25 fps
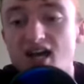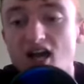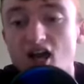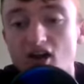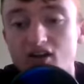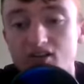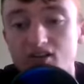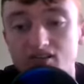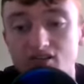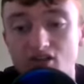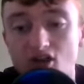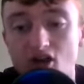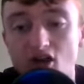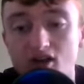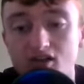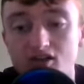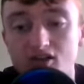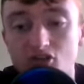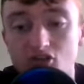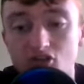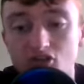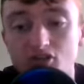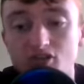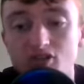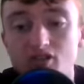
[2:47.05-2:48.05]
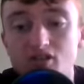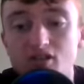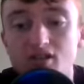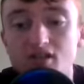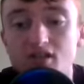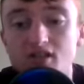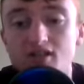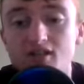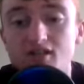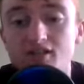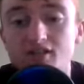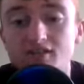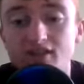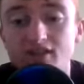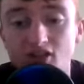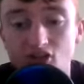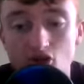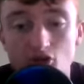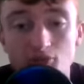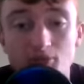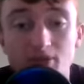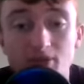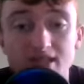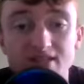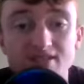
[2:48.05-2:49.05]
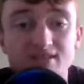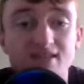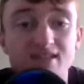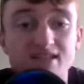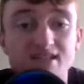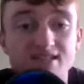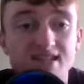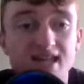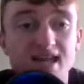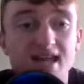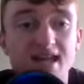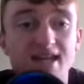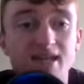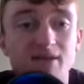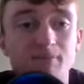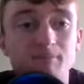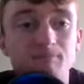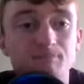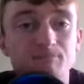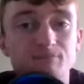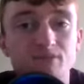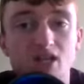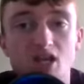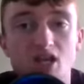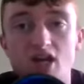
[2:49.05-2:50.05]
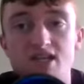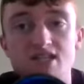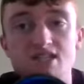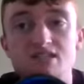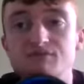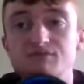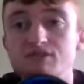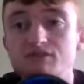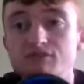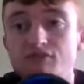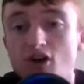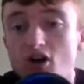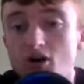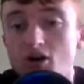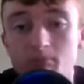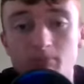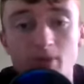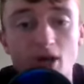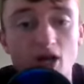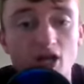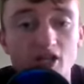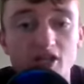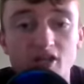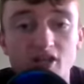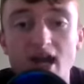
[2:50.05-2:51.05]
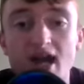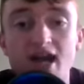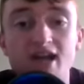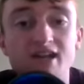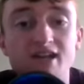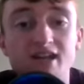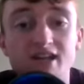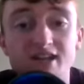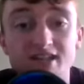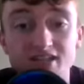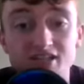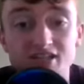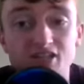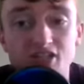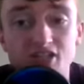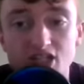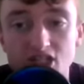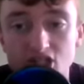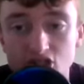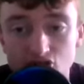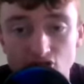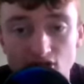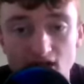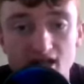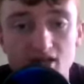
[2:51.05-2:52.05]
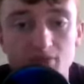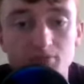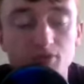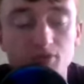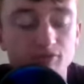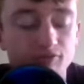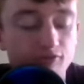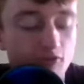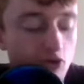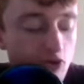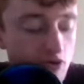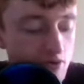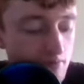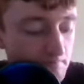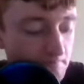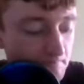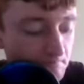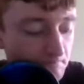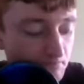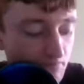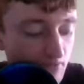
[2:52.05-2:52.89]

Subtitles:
I thought, look, they're coming into this game. The likes of Yvonne Bonner are in incredible form.